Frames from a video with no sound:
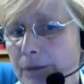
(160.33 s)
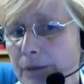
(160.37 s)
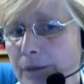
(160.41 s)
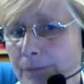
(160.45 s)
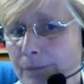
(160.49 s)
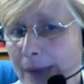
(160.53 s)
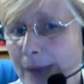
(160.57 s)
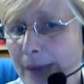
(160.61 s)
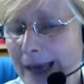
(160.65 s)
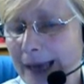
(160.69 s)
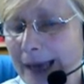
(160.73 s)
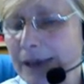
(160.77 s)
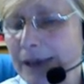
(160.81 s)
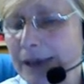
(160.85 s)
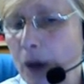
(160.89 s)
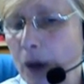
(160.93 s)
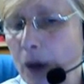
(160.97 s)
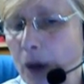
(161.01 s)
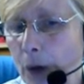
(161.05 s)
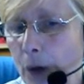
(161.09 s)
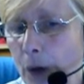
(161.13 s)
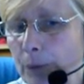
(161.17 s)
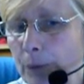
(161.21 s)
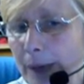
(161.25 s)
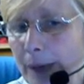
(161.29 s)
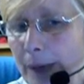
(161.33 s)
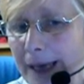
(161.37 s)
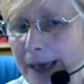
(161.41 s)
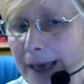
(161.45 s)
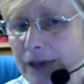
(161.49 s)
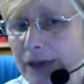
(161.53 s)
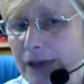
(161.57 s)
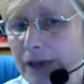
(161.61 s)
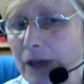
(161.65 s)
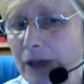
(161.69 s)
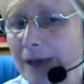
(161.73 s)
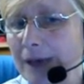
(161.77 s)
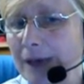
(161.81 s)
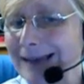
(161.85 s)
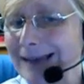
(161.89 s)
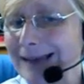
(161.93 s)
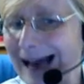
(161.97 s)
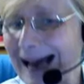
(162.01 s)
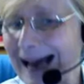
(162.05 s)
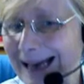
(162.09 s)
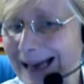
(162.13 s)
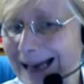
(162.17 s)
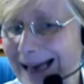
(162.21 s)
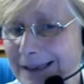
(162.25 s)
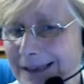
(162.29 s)
main homepage under
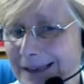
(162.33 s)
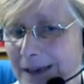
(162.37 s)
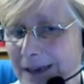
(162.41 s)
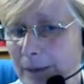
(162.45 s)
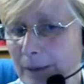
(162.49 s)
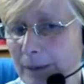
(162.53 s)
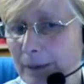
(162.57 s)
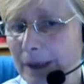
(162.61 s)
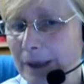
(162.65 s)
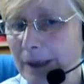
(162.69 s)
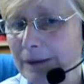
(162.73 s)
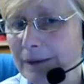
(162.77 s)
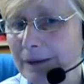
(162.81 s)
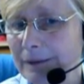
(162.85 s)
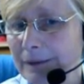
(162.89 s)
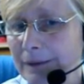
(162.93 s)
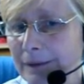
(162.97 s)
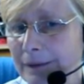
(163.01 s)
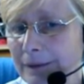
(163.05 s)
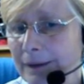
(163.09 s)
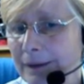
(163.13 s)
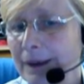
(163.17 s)
academics